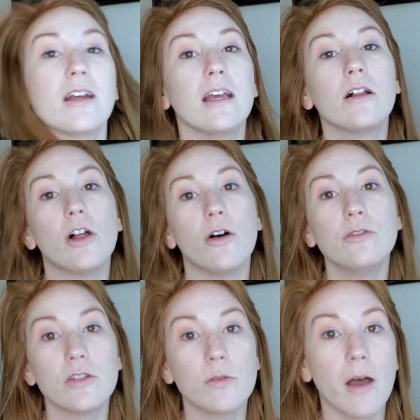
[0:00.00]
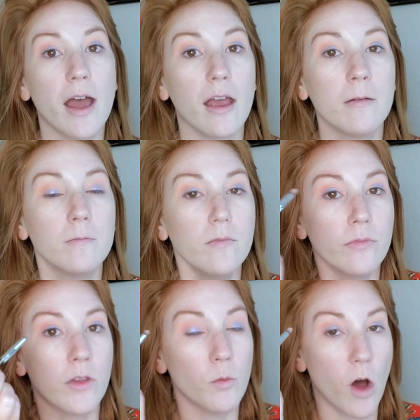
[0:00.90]
close to my
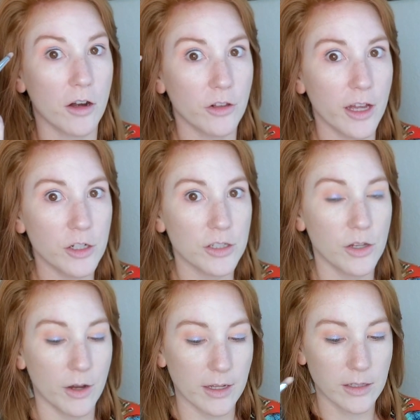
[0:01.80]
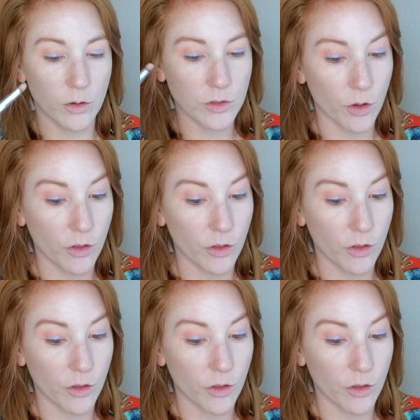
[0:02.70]
waterline, just so you guys know. So the